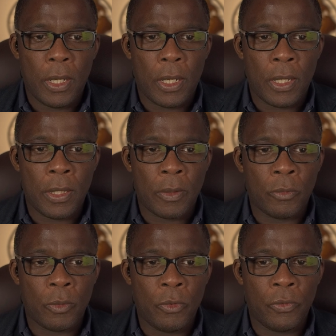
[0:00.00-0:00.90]
And then
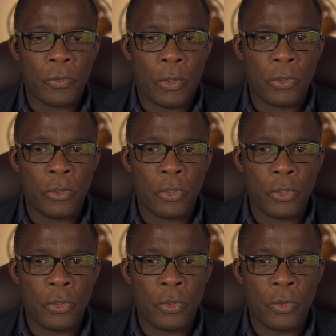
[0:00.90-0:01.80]
we'll move on
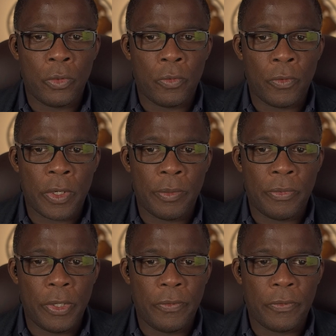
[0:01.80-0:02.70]
to, very
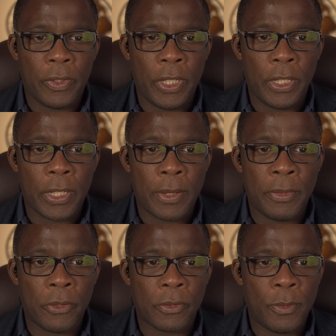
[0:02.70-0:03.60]
briefly,
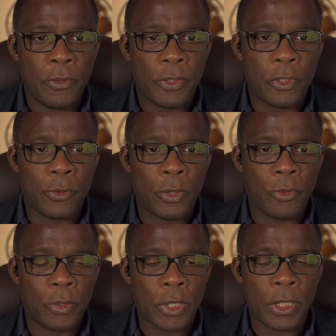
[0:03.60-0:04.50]
chemiosmosis, which
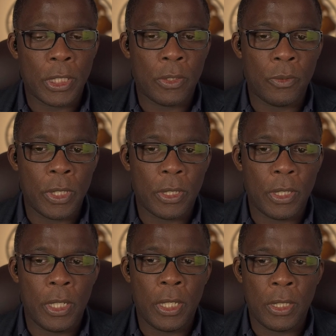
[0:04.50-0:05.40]
we'll deal with
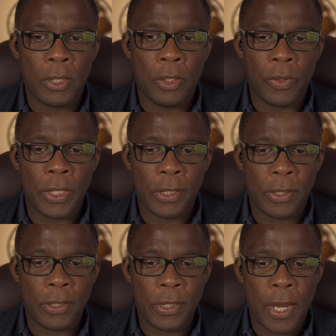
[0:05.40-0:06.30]
in greater
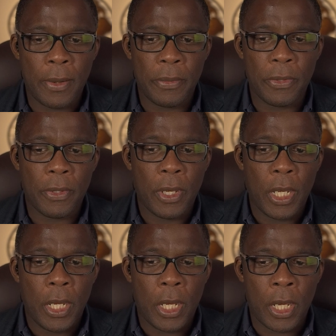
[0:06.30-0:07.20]
depth
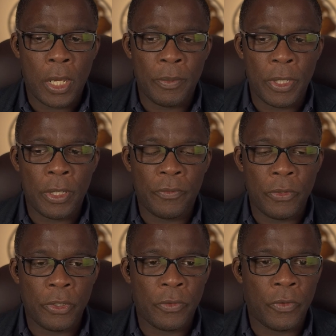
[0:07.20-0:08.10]
in a
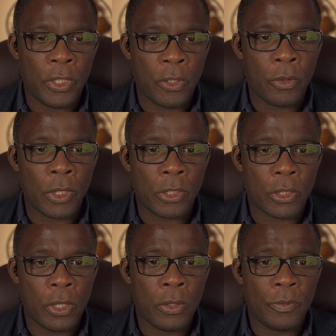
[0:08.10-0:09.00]
future video on its
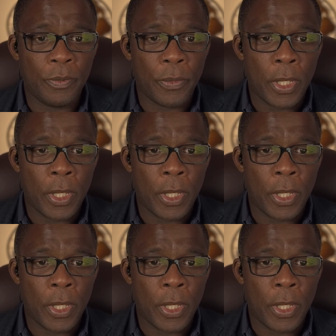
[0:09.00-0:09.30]
own.